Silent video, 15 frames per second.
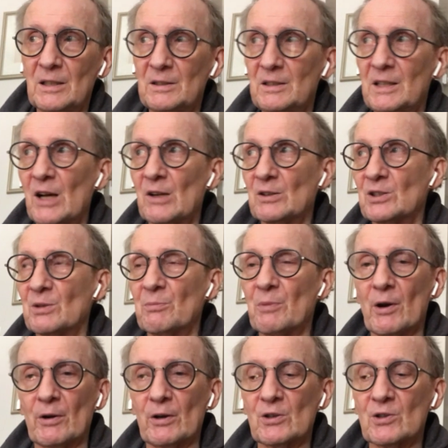down some
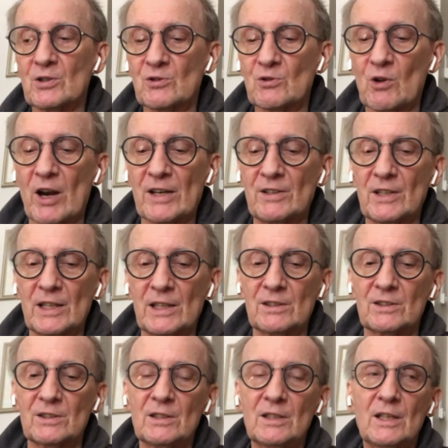barriers, tried
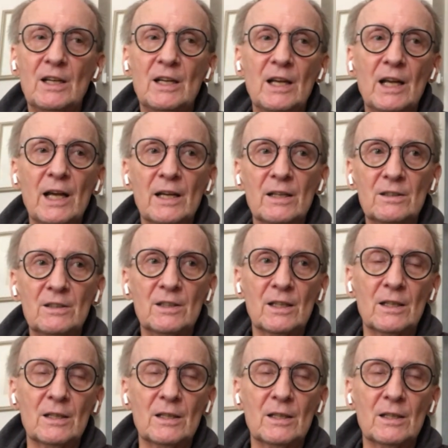things, and